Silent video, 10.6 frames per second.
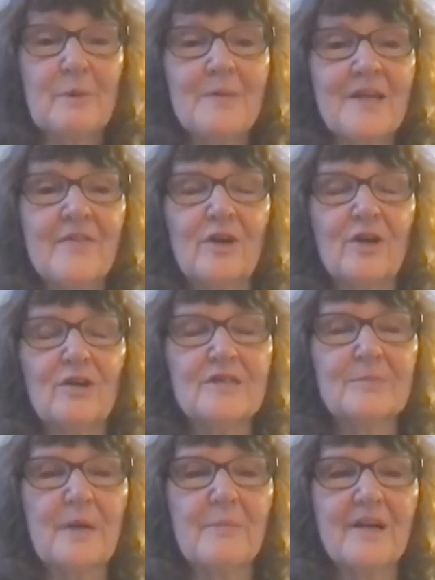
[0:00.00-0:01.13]
the women and the girls
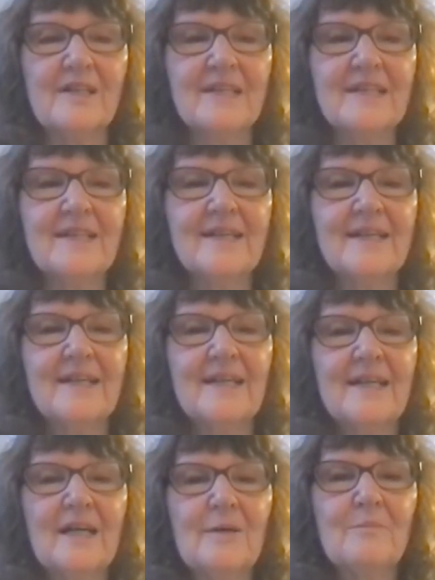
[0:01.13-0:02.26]
primarily,
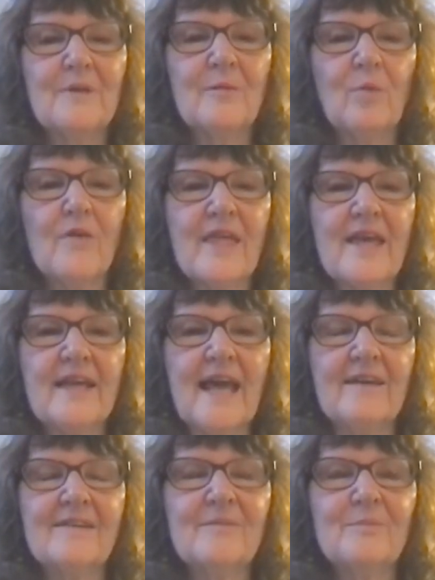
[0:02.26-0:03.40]
where they
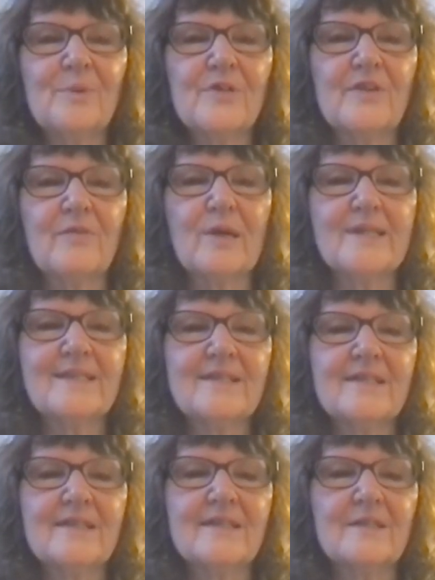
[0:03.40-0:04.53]
can put their voice
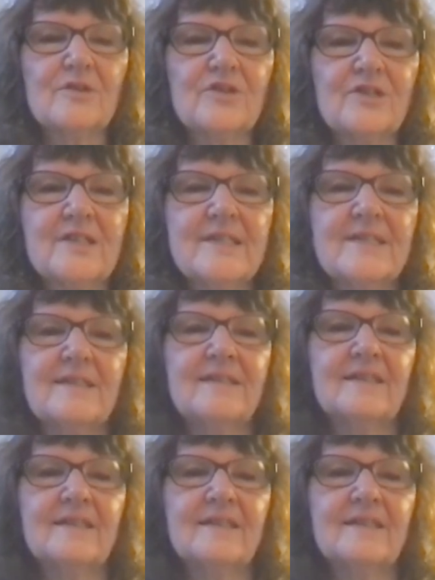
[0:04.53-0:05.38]
into the solutions?